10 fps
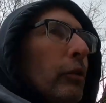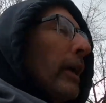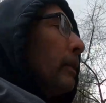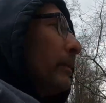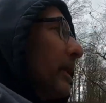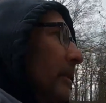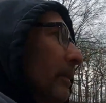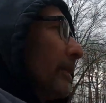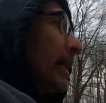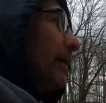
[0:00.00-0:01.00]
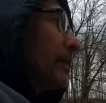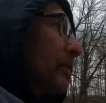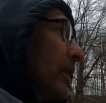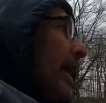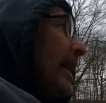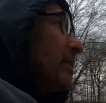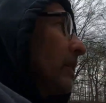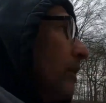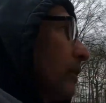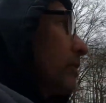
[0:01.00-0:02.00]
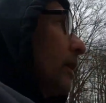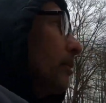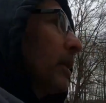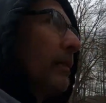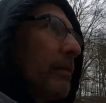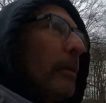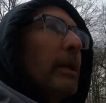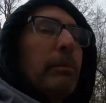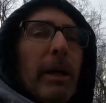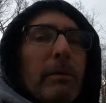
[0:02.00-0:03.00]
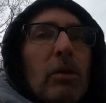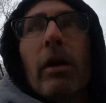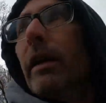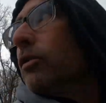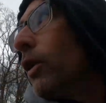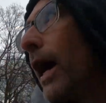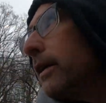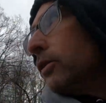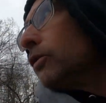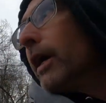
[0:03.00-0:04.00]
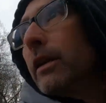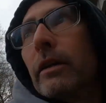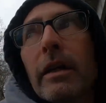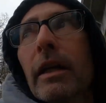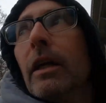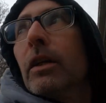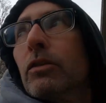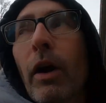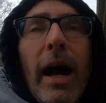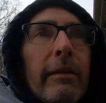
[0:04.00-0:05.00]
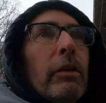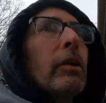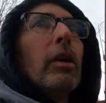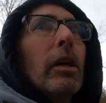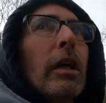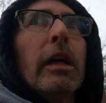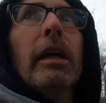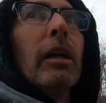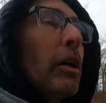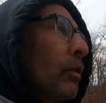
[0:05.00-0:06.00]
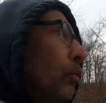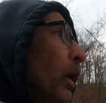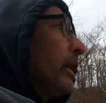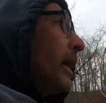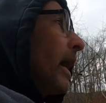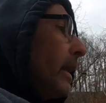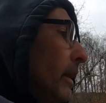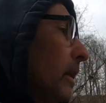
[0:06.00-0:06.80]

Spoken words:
trailer, because every time there's an accident or something, everybody blames it on the tractor trailer driver or whatnot.